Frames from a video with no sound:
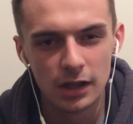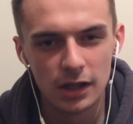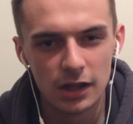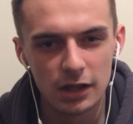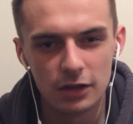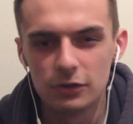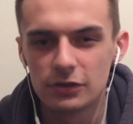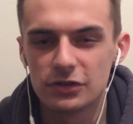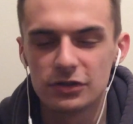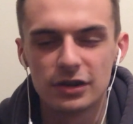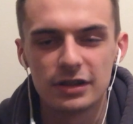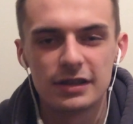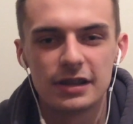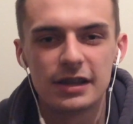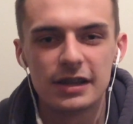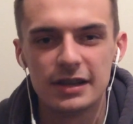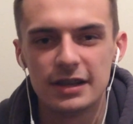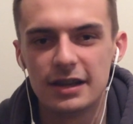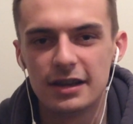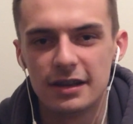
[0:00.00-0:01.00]
Alongside
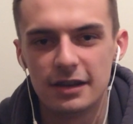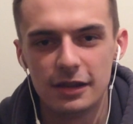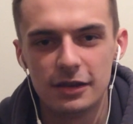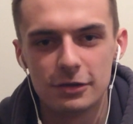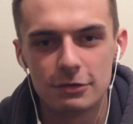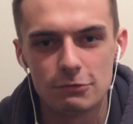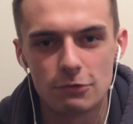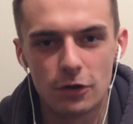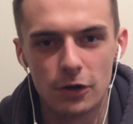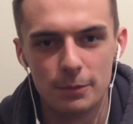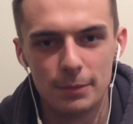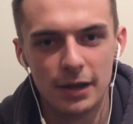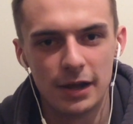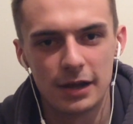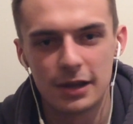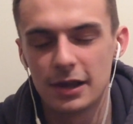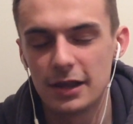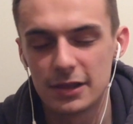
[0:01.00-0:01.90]
that, you need a decent right back.